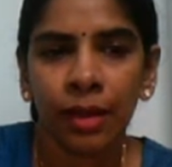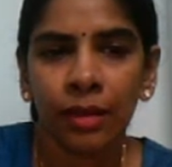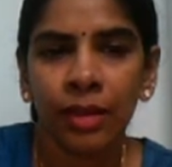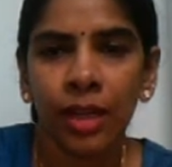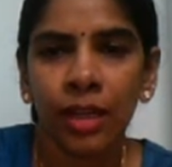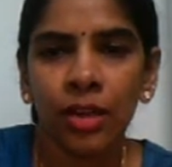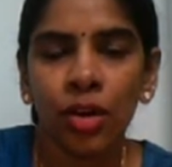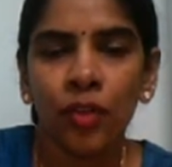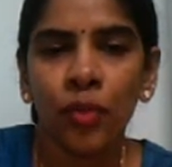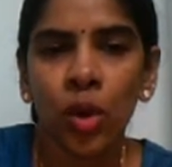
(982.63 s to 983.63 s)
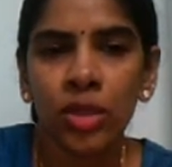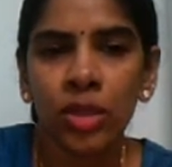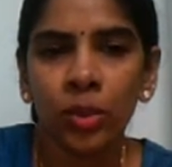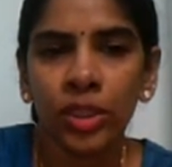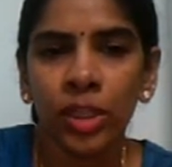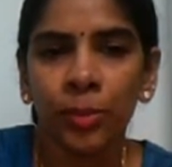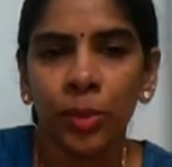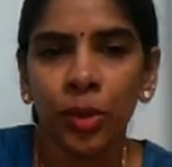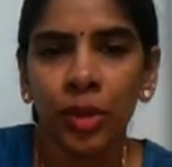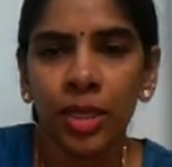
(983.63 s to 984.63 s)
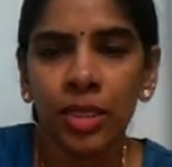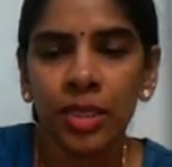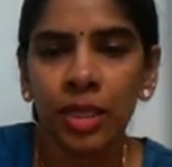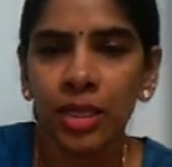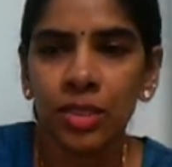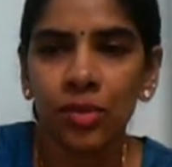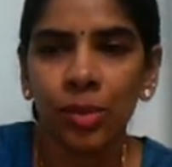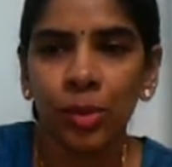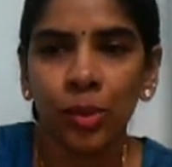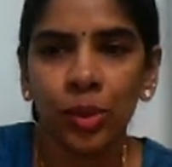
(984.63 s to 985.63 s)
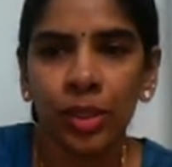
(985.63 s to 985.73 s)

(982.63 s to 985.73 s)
The layer of water with impurities is removed.